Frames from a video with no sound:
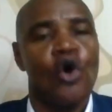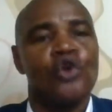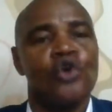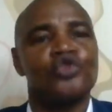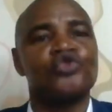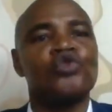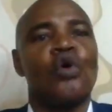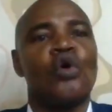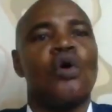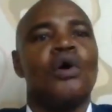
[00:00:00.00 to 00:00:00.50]

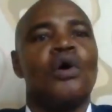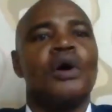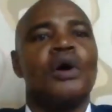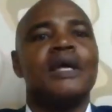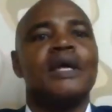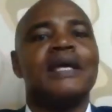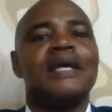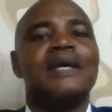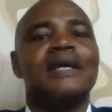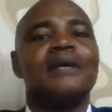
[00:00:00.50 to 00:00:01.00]
So
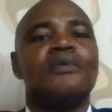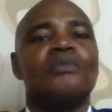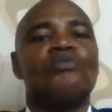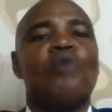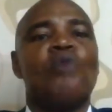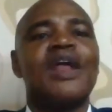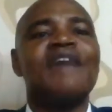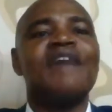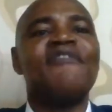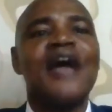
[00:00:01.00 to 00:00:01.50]

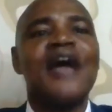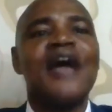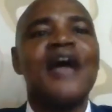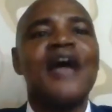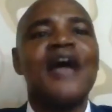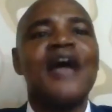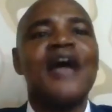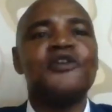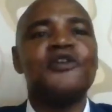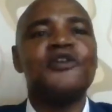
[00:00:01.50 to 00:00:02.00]
whatever
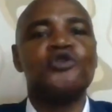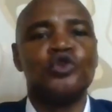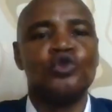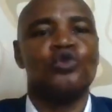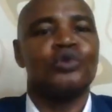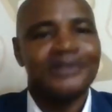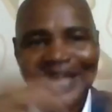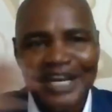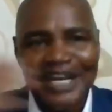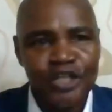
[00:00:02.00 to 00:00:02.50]
you
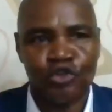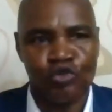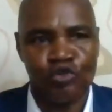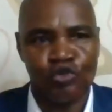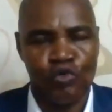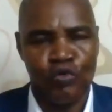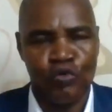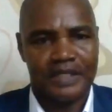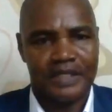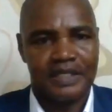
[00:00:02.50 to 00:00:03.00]
do, think
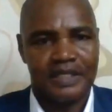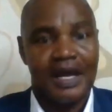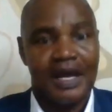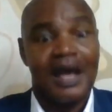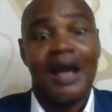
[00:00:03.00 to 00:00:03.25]
through it.